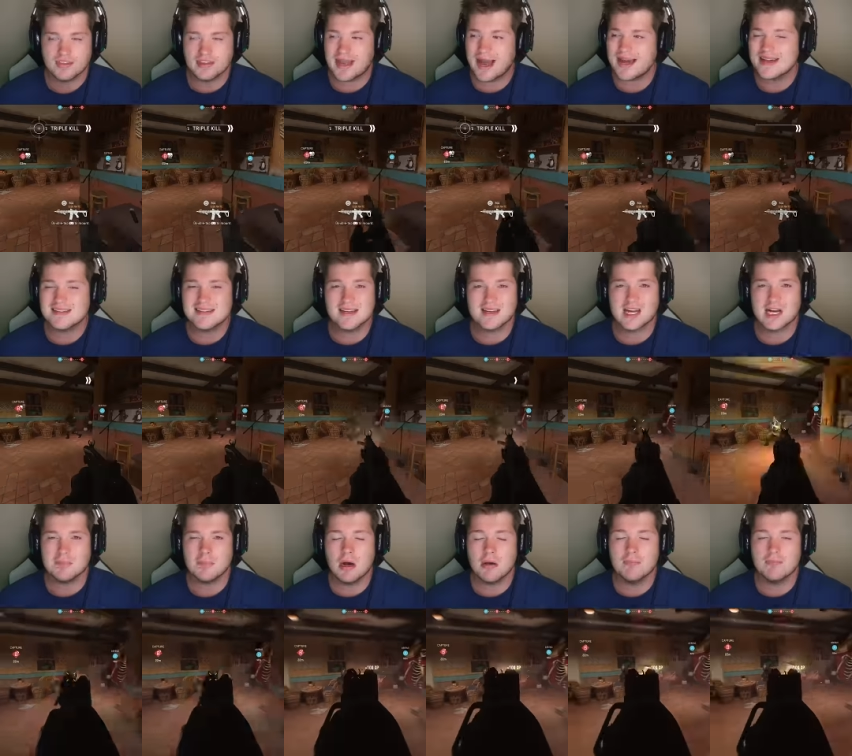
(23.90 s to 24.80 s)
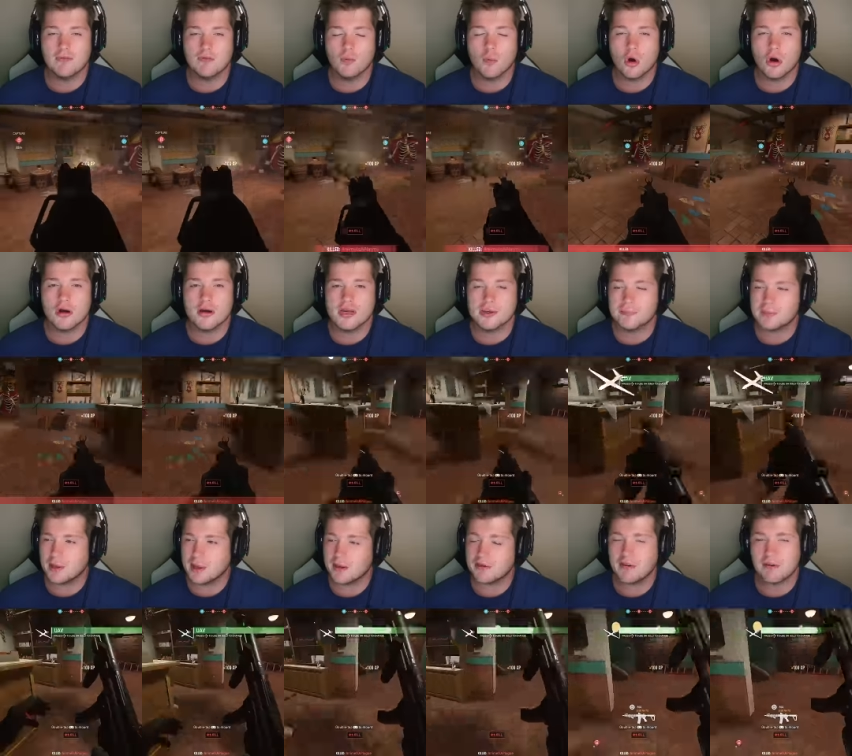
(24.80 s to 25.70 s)
guys that come home from work and
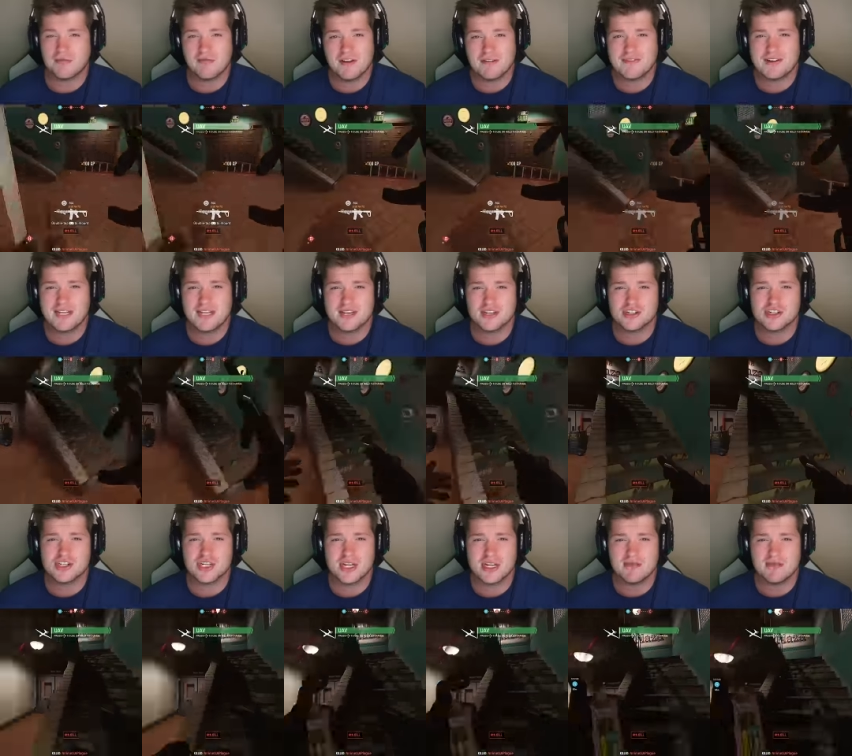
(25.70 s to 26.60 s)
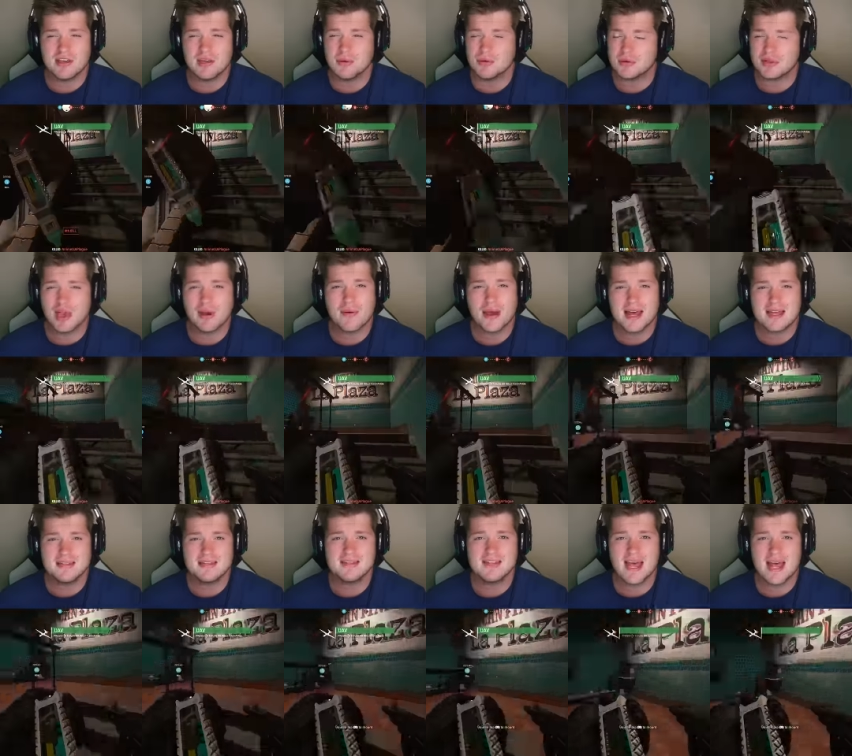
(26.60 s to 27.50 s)
play on their fifty inch T V with no
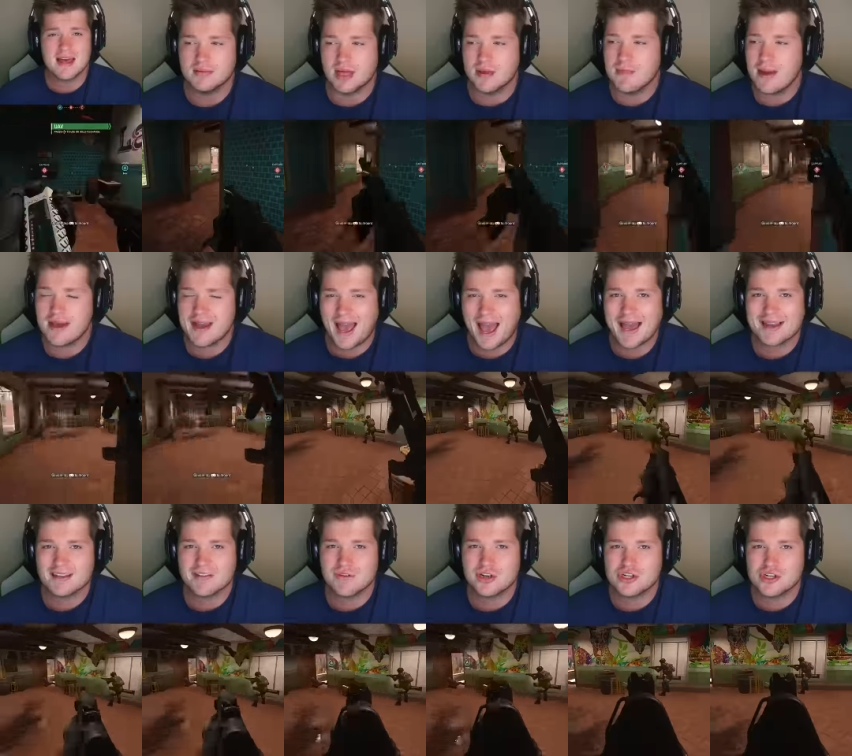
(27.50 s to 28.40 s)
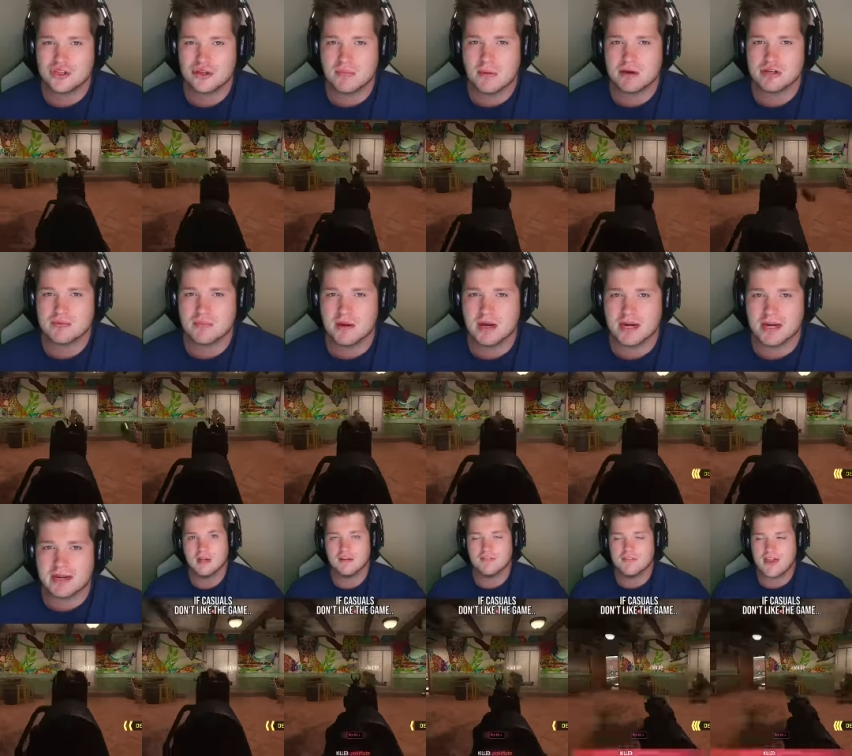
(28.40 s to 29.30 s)
headset, they make Activision the most
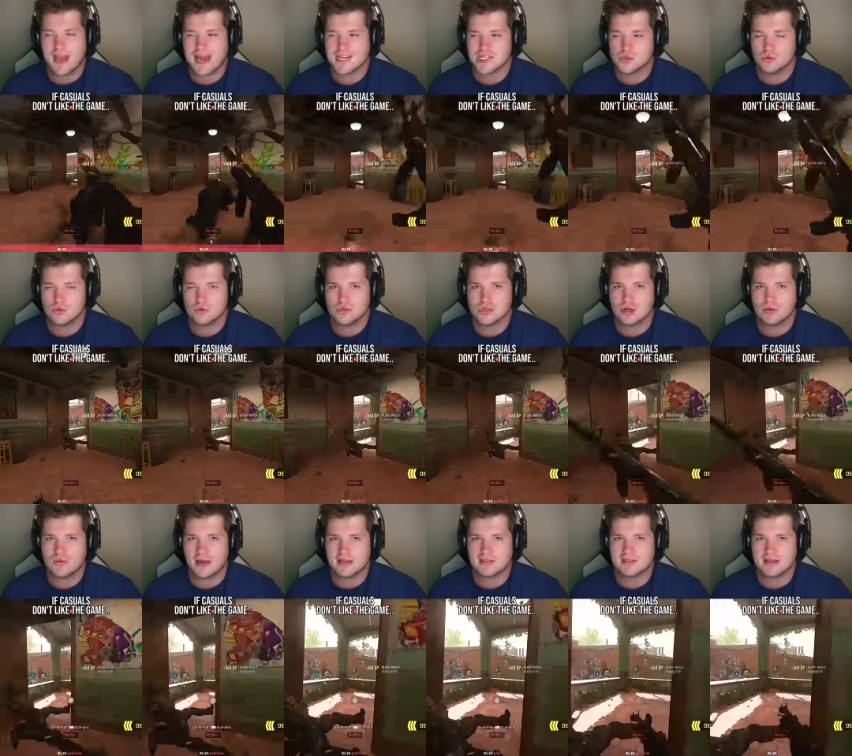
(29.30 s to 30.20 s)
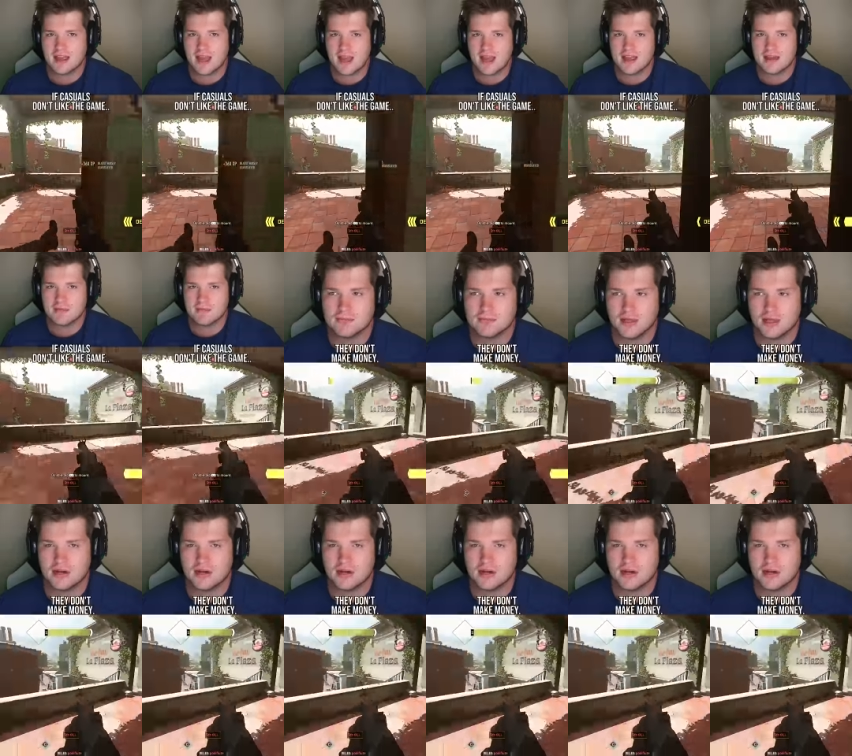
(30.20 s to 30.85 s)
money. If casuals don't like the game, they